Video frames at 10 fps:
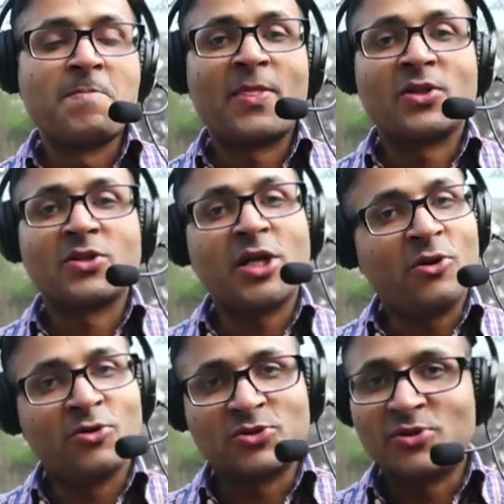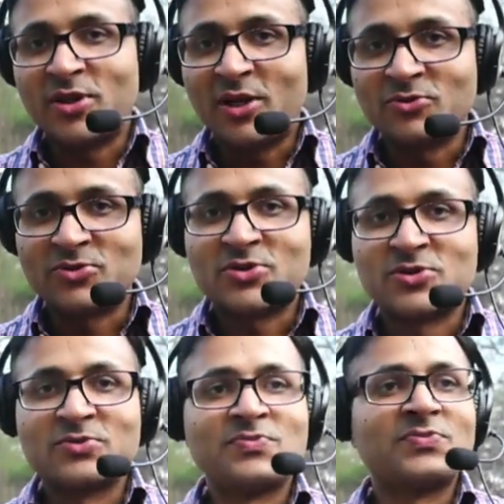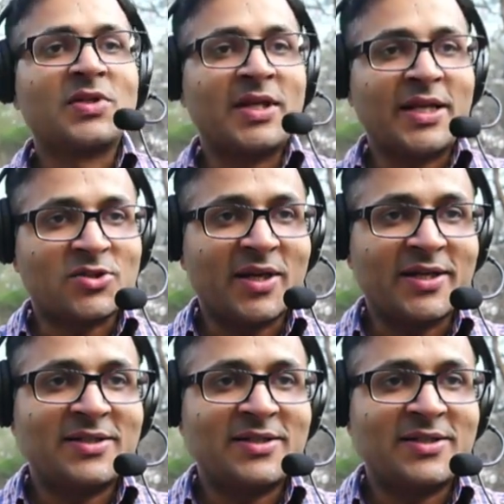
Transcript: They are also nouns. Next slide.